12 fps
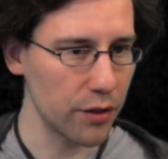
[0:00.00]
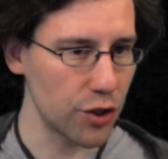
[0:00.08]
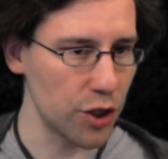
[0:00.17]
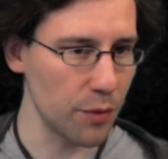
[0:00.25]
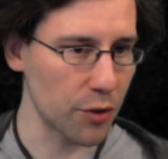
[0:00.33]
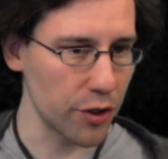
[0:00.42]

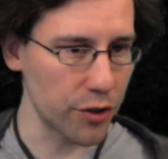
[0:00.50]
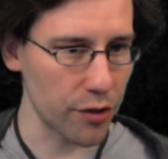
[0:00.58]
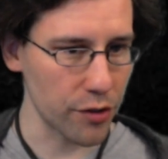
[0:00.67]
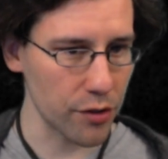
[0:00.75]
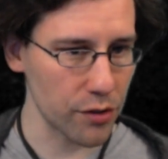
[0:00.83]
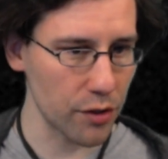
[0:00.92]
cheap
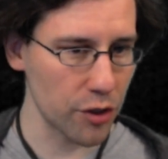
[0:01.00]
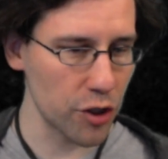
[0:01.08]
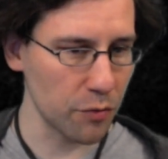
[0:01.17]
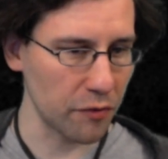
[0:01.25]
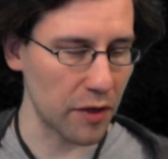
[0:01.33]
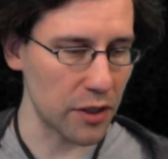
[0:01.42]
creatures,
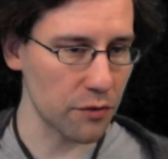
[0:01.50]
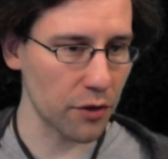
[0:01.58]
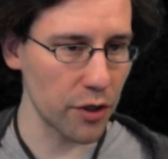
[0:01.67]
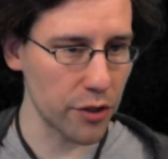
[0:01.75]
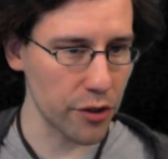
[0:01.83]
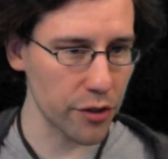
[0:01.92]
cheap evasive
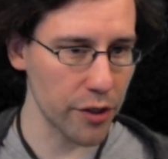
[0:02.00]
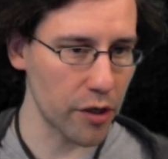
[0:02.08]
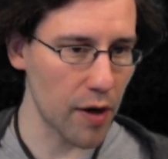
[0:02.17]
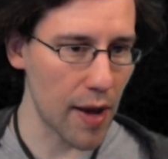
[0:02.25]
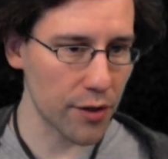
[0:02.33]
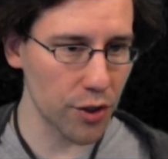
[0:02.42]
creatures and
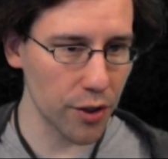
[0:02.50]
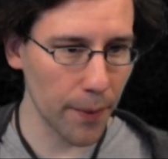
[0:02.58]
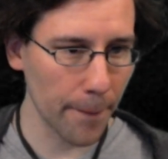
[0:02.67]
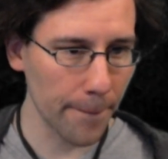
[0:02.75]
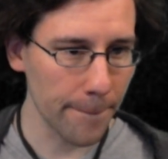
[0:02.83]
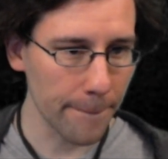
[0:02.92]
interaction.